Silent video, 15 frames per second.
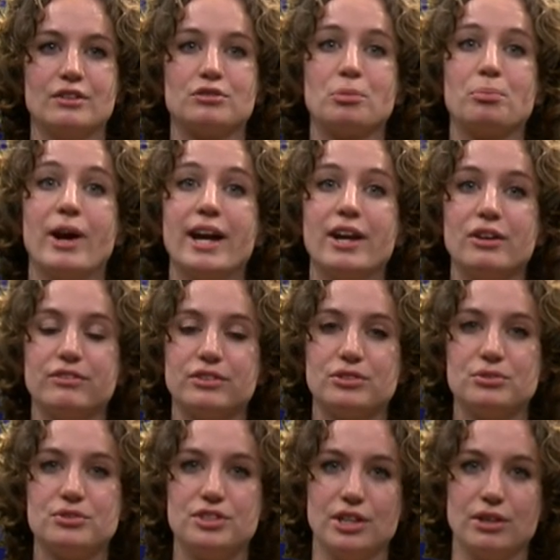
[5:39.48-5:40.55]
For pi over
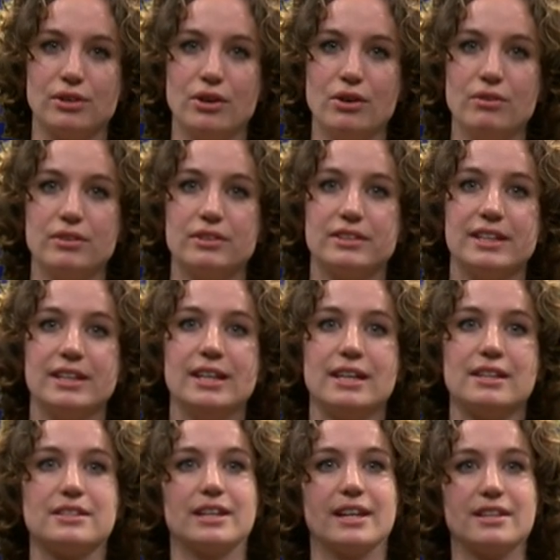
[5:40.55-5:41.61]
2, 0, d
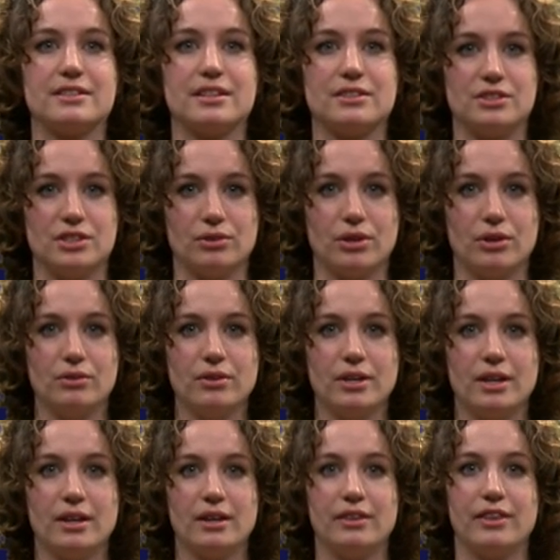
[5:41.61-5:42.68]
is less than 0,
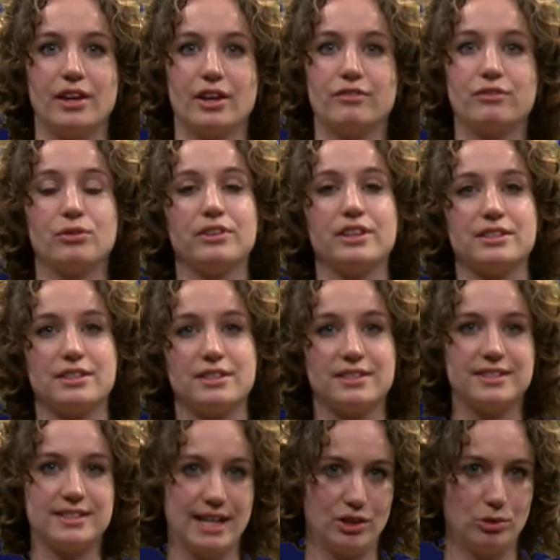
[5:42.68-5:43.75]
therefore this is
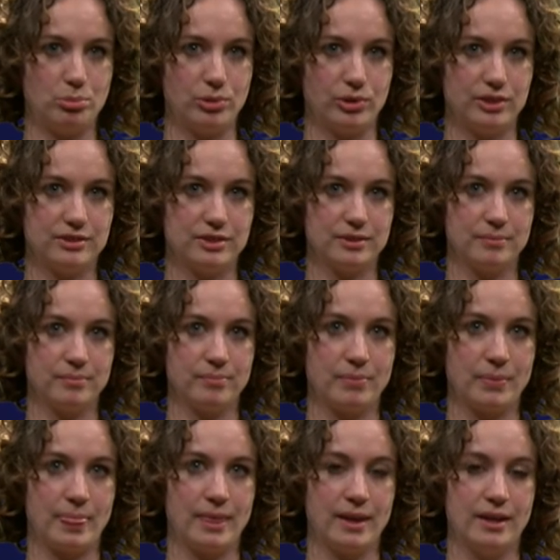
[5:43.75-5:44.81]
a saddle point.
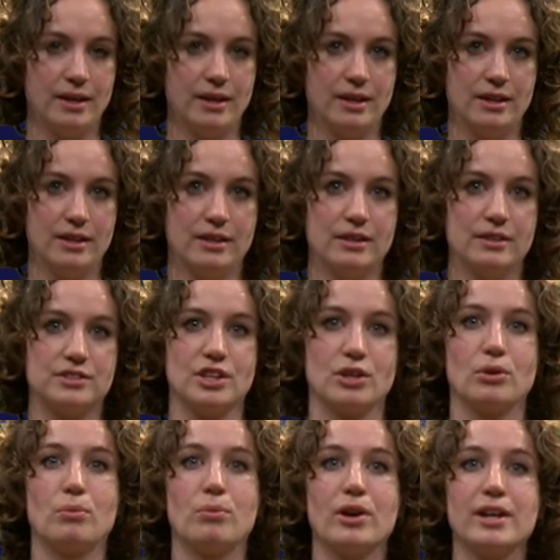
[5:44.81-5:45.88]

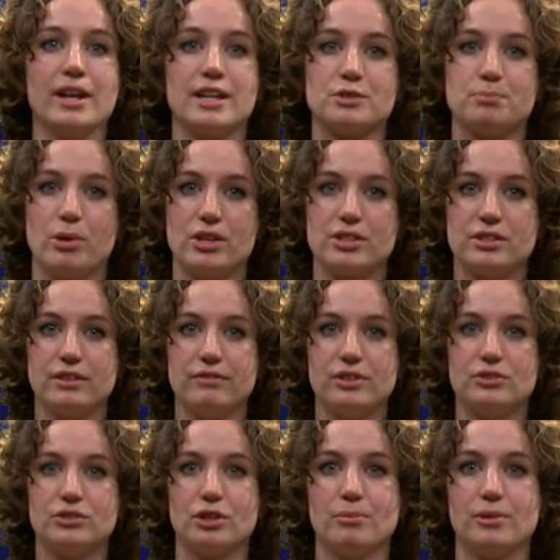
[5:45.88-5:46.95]
0, 1 has positive
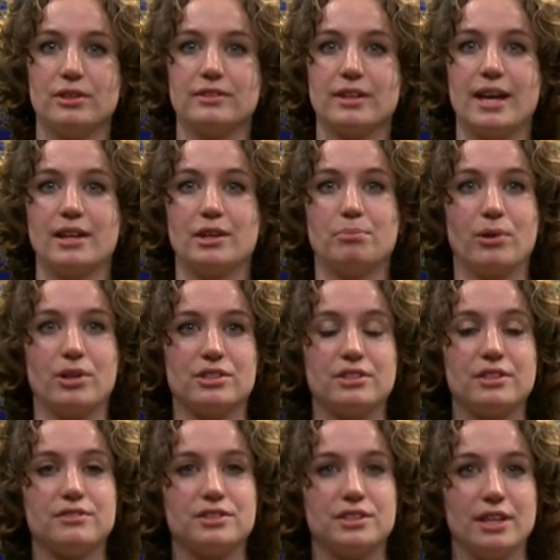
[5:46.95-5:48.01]
determinant and a
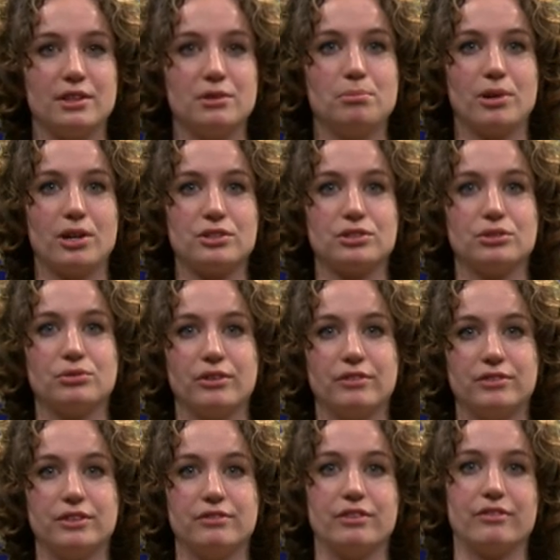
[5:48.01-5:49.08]
positive second partial
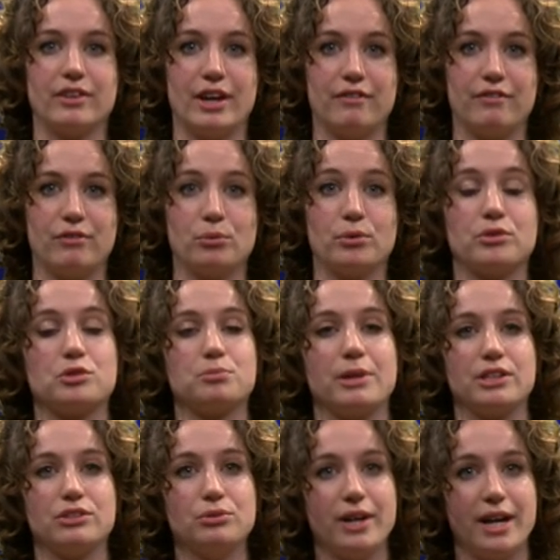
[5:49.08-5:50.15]
derivative of f with
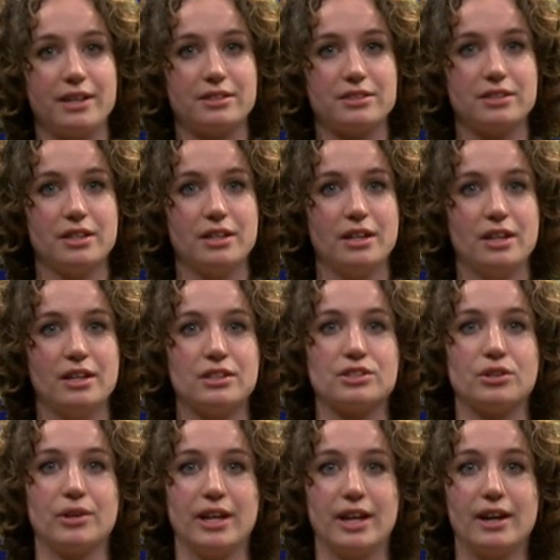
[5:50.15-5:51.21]
respect to x,
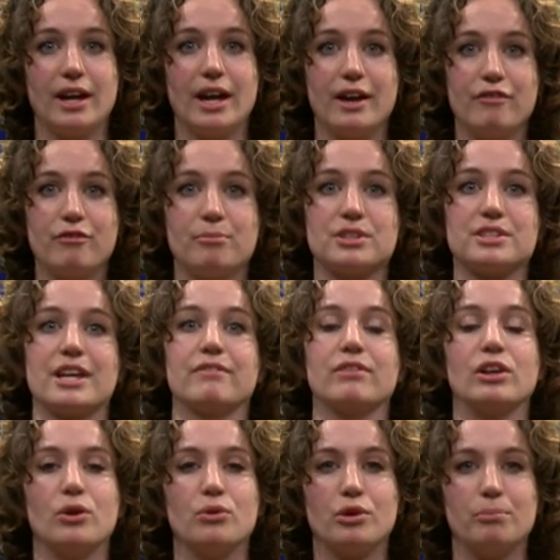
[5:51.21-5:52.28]
so here f must have
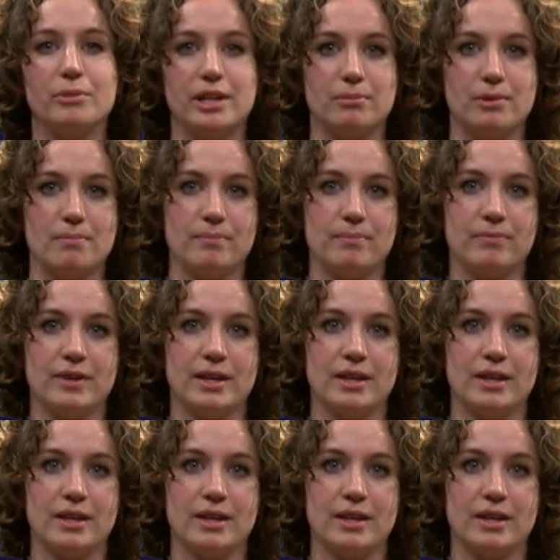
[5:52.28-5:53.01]
a local minimum.